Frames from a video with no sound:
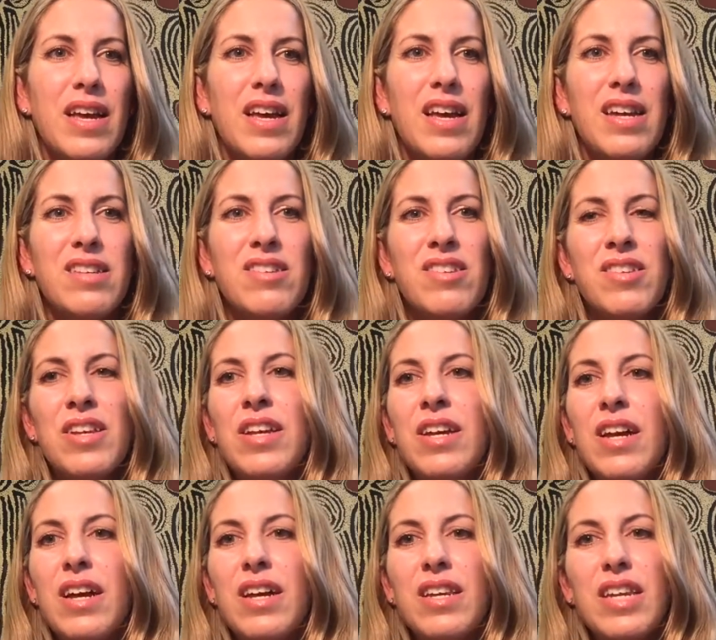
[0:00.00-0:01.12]
And
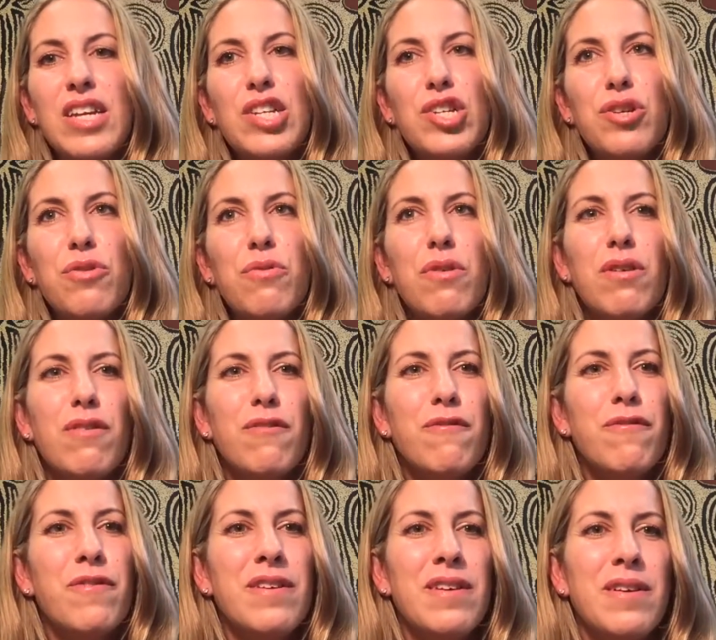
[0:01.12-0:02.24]
an issue of,
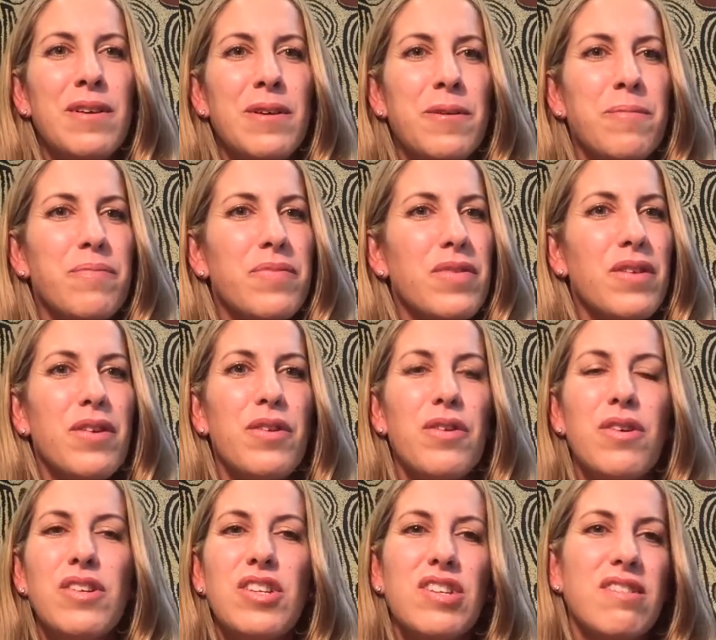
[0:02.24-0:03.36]

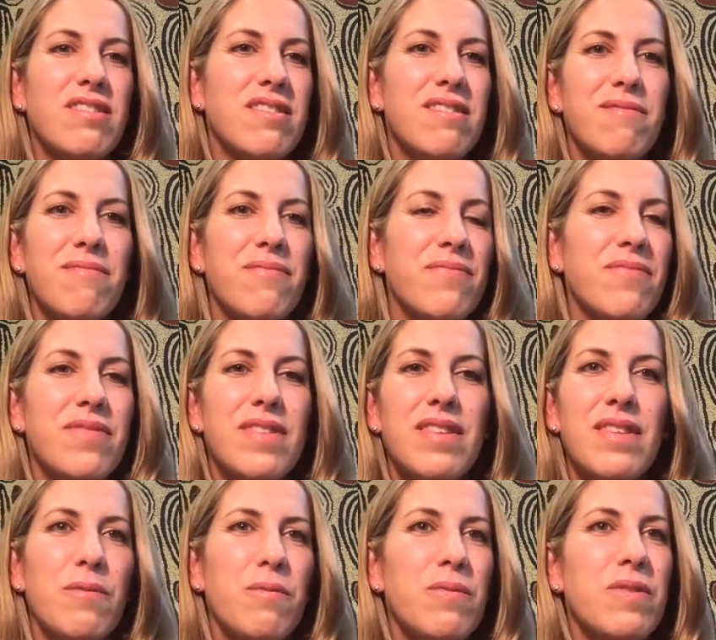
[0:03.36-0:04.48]
just
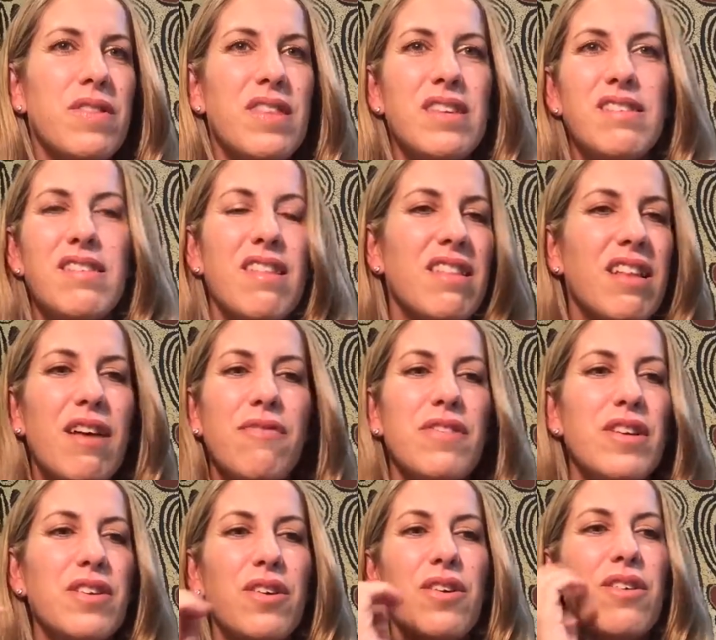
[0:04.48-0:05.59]
this
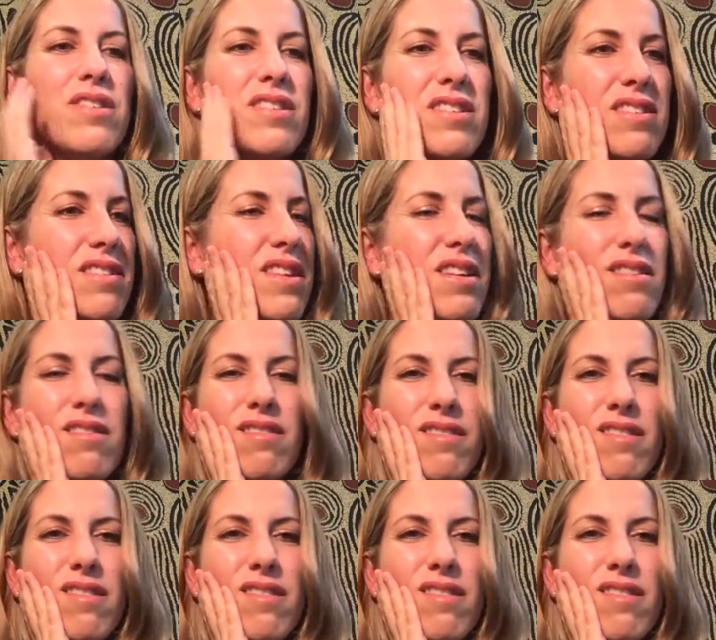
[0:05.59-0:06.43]
lovely girl that just said,